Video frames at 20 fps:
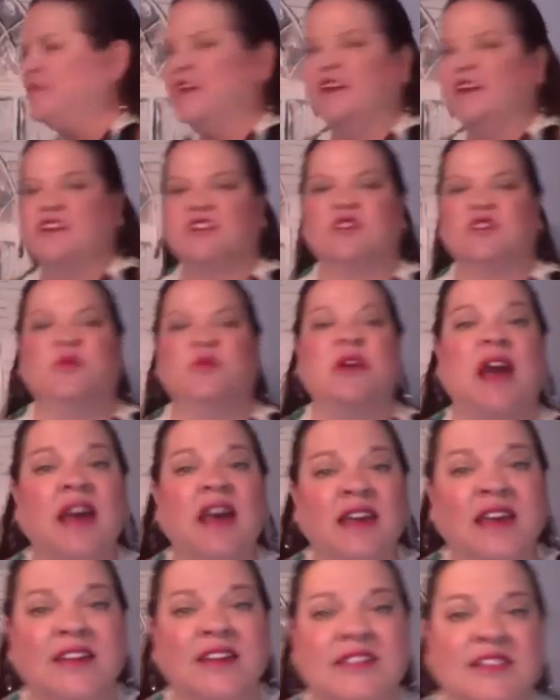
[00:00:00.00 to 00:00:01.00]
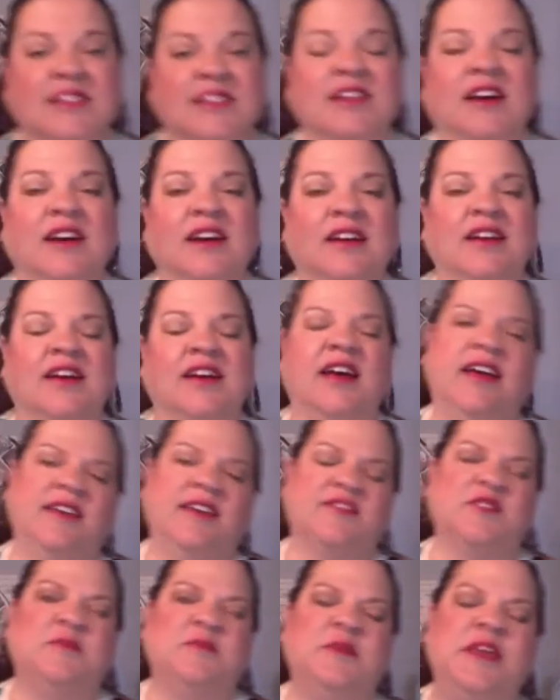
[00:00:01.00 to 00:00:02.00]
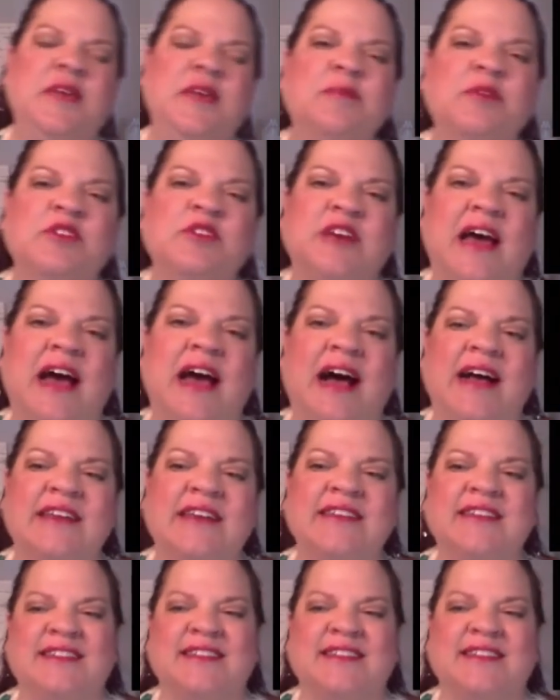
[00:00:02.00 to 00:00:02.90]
So when I get stuck, I have some people to ask.